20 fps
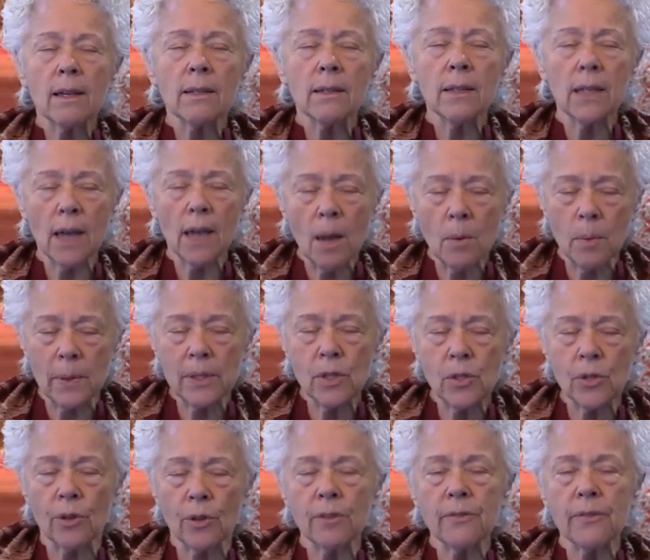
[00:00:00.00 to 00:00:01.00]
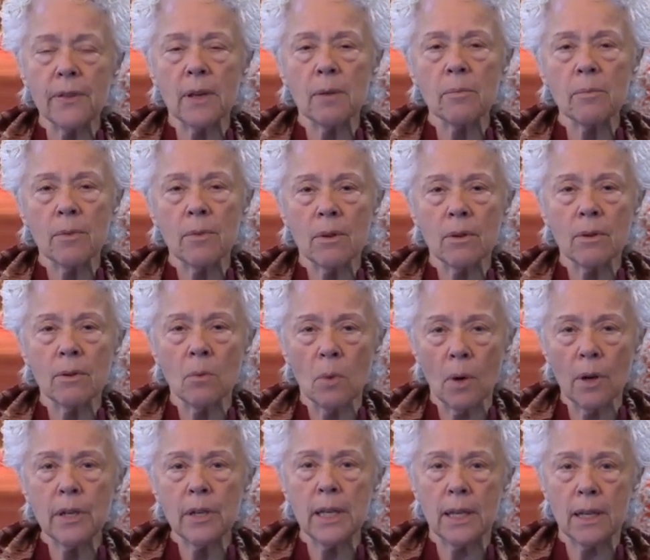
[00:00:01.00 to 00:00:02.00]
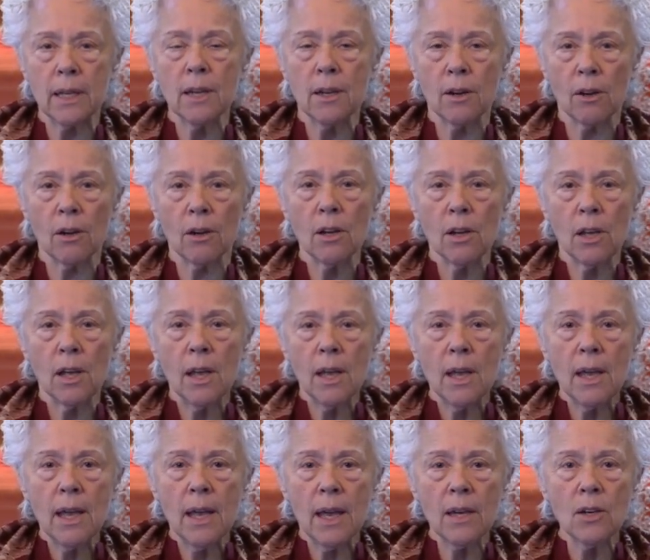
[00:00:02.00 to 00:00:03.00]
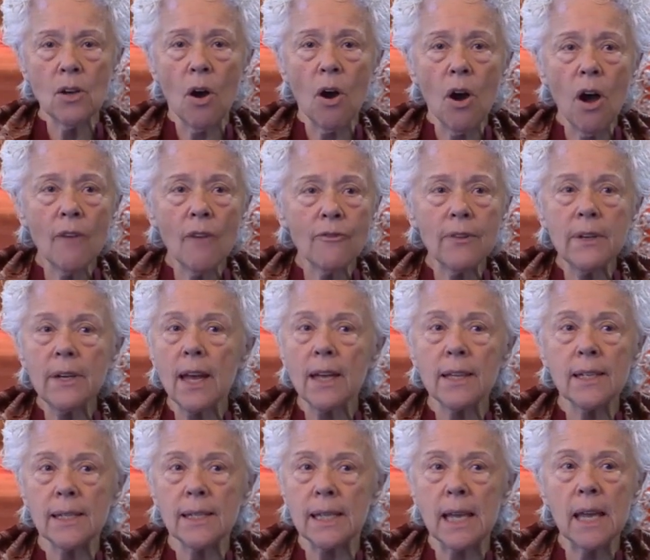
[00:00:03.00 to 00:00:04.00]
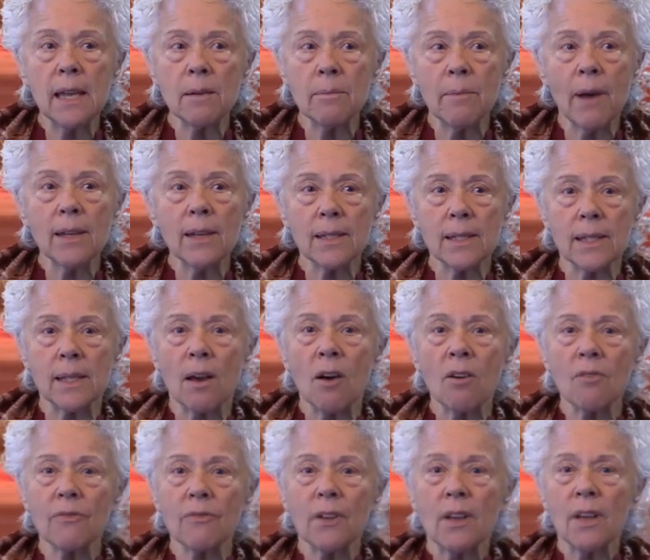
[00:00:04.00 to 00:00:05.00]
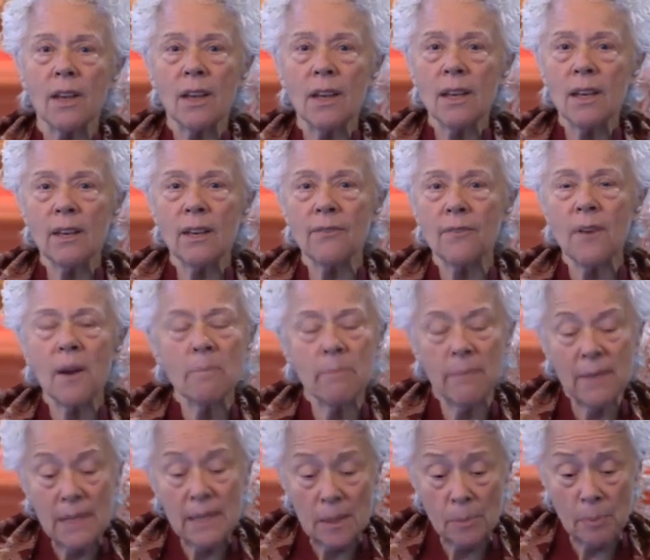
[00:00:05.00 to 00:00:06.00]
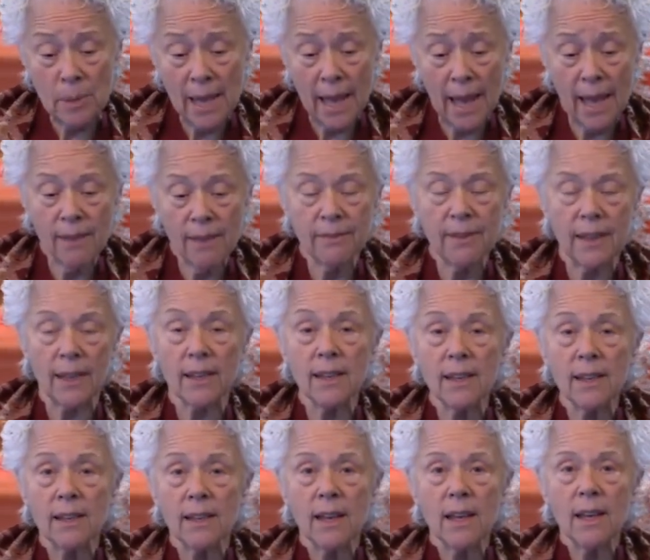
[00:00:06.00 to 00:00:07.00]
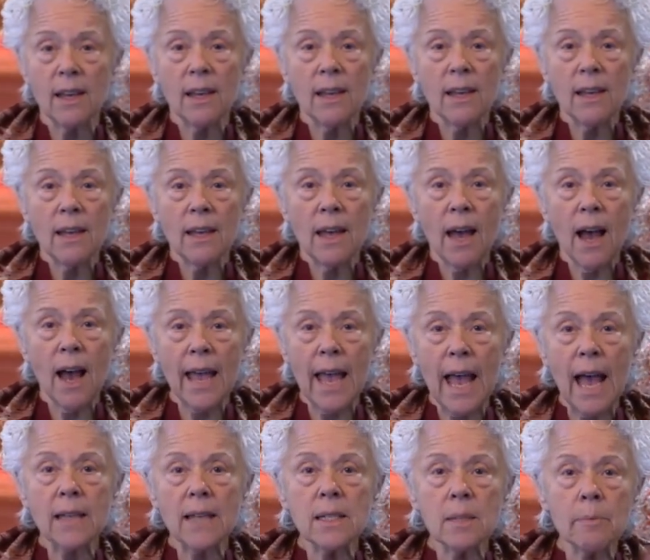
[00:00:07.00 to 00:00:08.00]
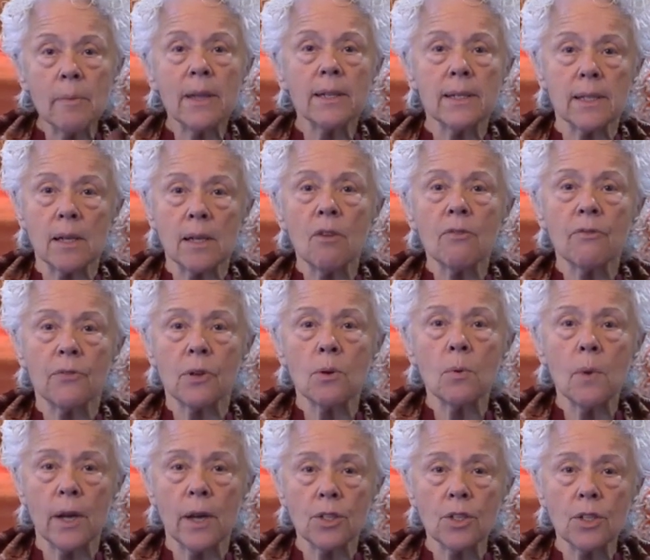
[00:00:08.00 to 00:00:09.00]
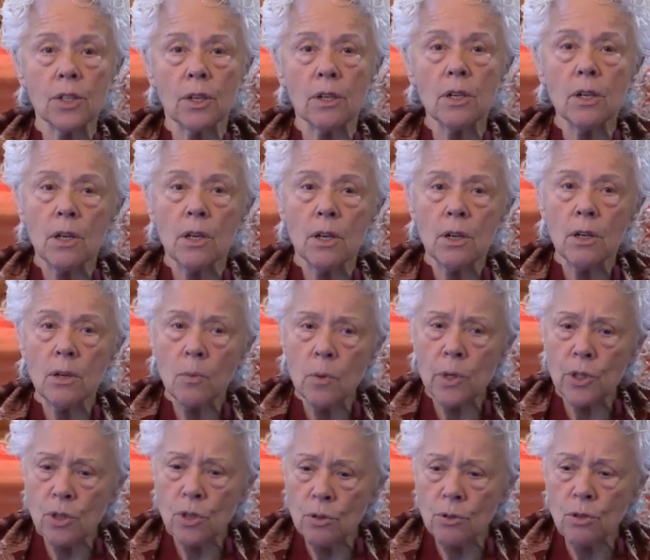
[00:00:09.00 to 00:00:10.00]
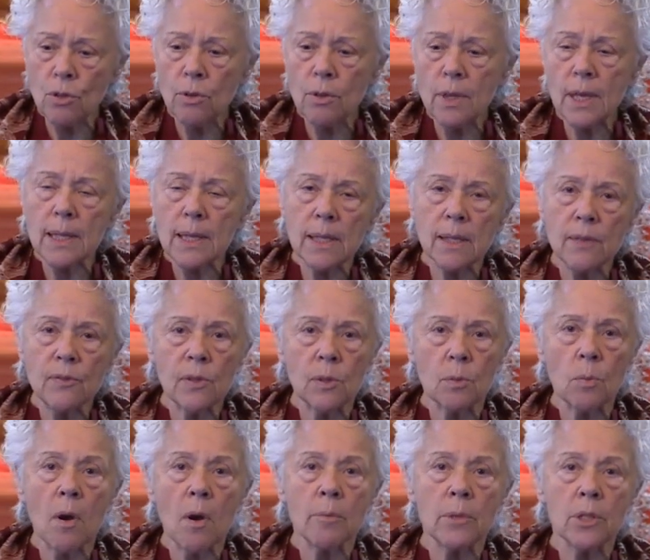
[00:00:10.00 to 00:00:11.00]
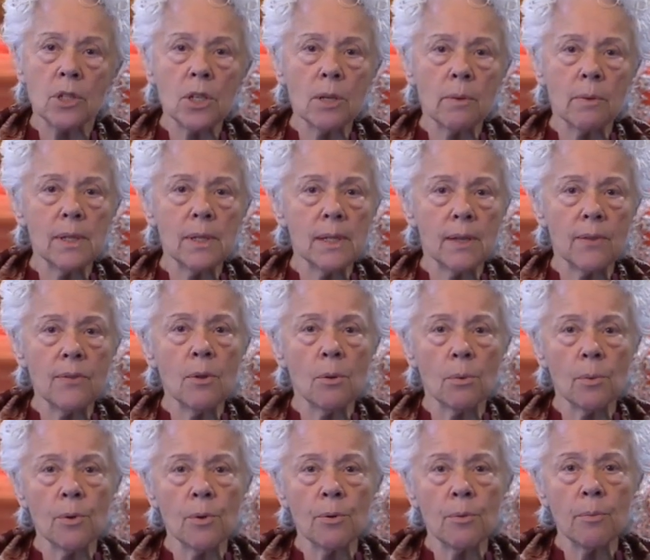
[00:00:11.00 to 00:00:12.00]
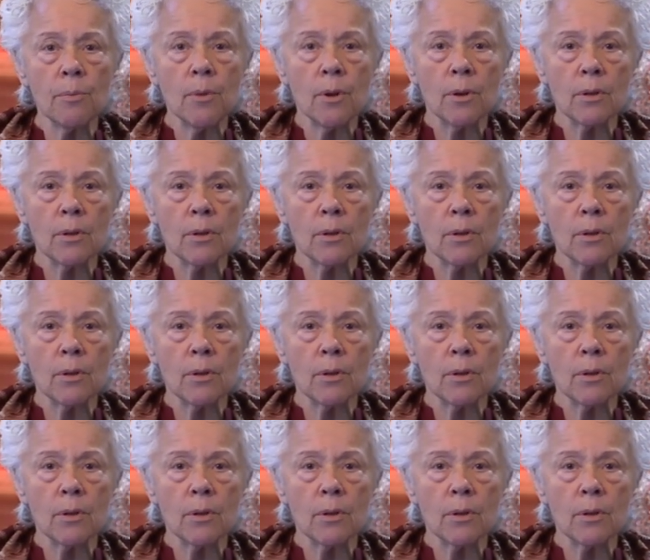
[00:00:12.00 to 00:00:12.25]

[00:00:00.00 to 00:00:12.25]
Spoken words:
that I would serve him or he here. And often I say to myself, if I'm misbehaving, I ask myself the question, would you do this if Swamiji was in the room?